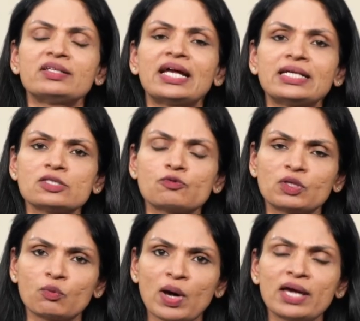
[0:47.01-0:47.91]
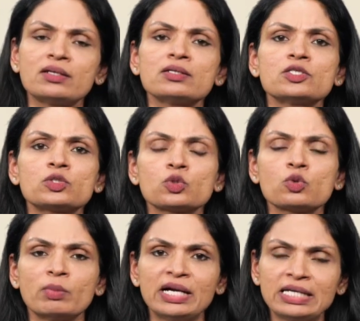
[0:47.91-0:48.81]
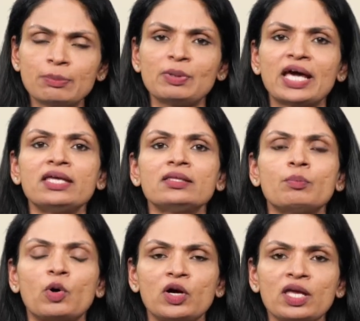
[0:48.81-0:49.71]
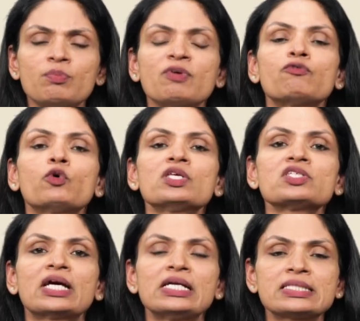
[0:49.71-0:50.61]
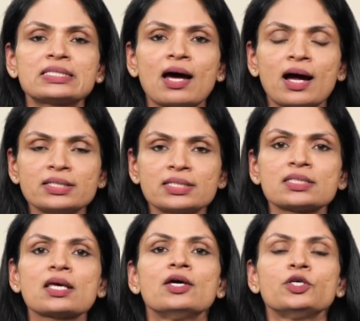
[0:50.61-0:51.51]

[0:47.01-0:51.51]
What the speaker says: that is for the virus to multiply in the body before the child starts